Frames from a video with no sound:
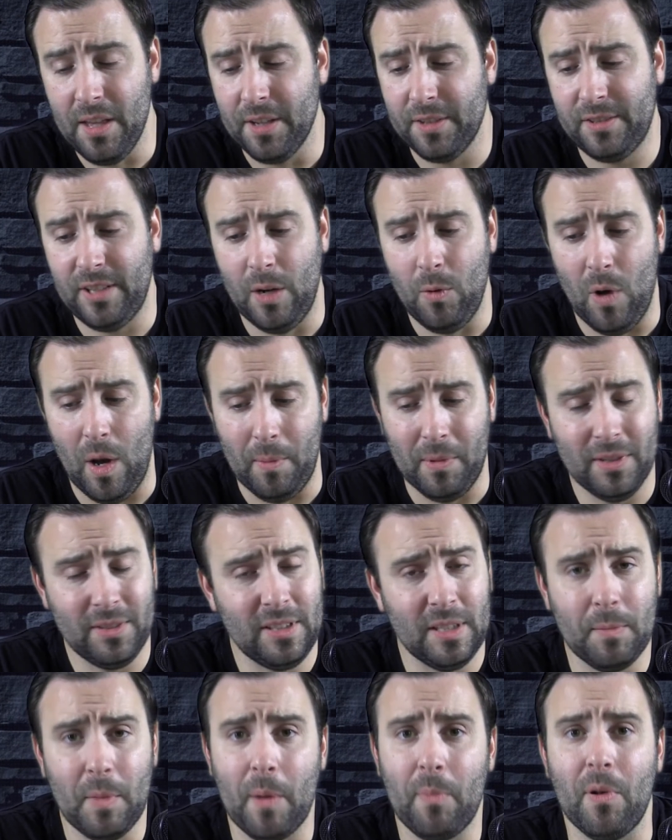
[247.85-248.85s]
And they'll say,
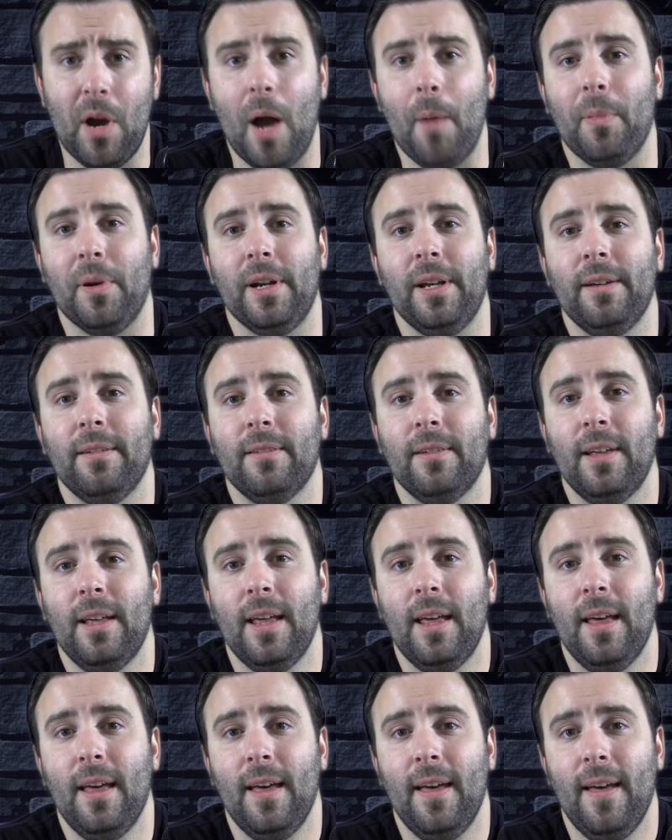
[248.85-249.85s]
well, I'm listing my property,
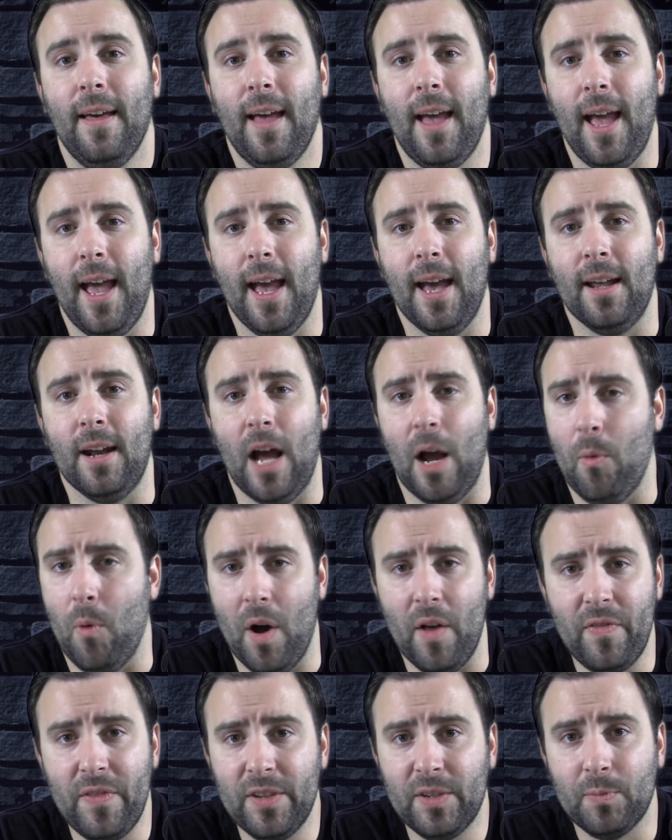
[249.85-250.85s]
and
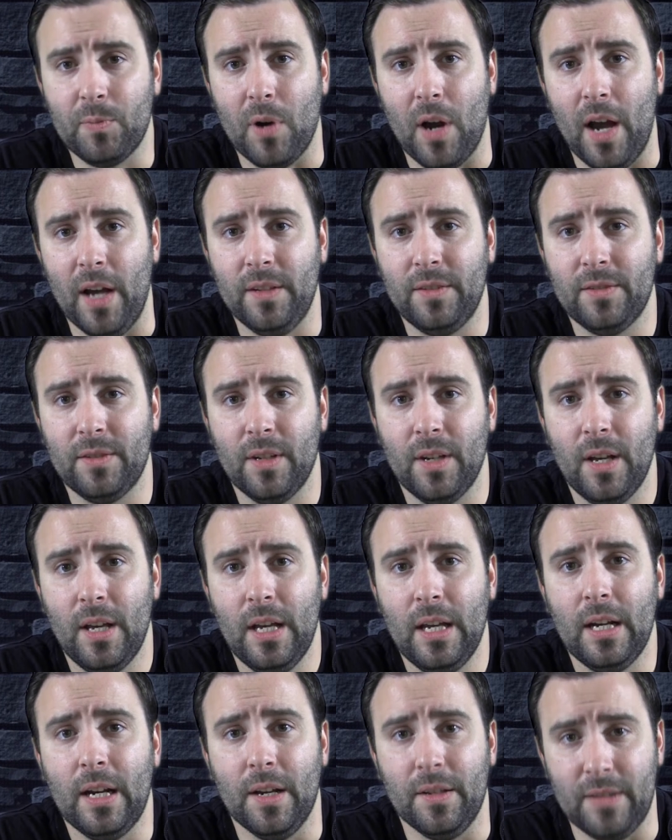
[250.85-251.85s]
I want this
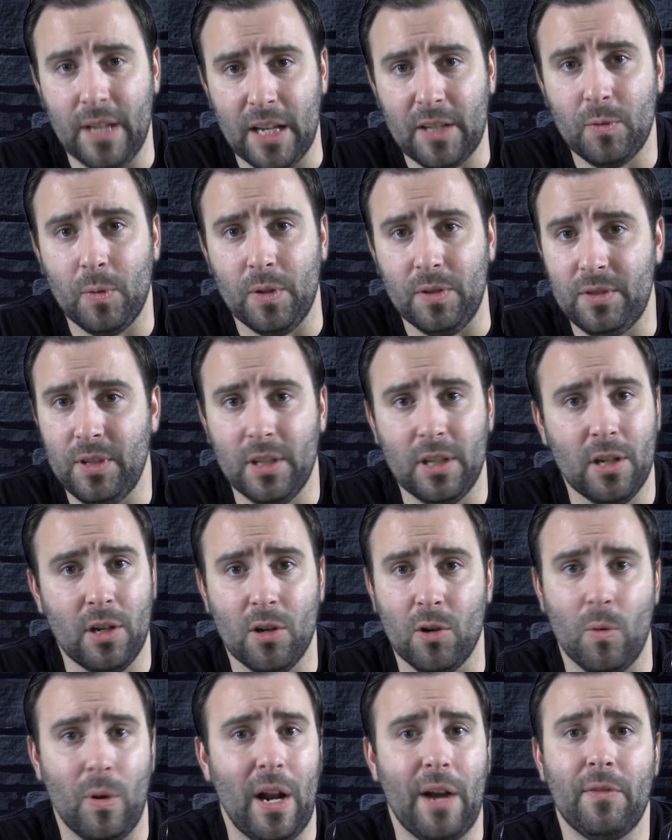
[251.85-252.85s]
price because that's what
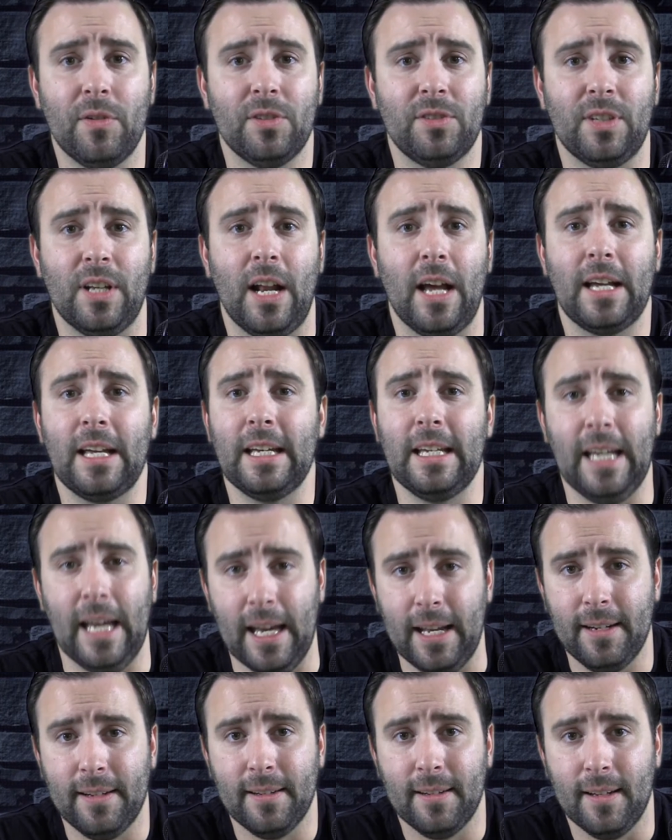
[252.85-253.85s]
Zillow or whatever said I
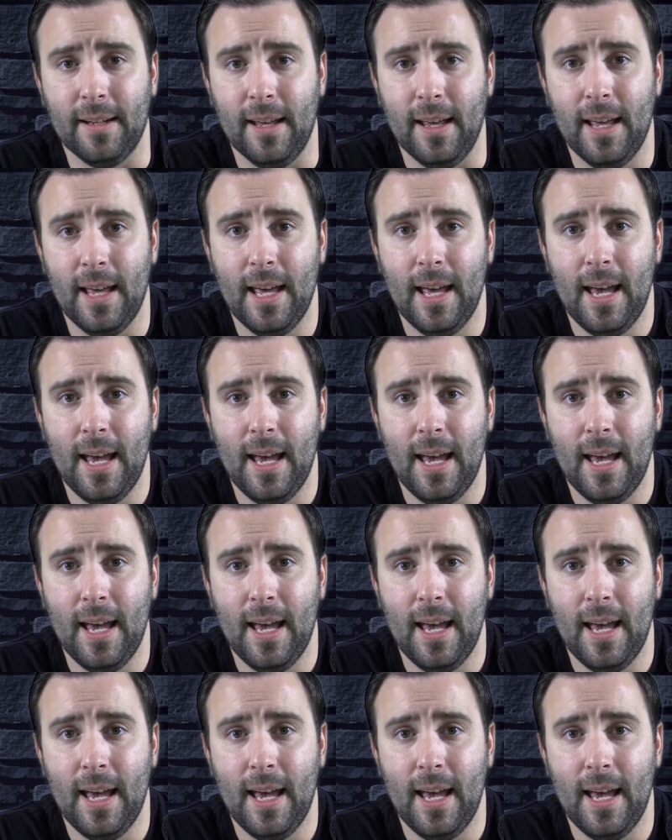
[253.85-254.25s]
could get.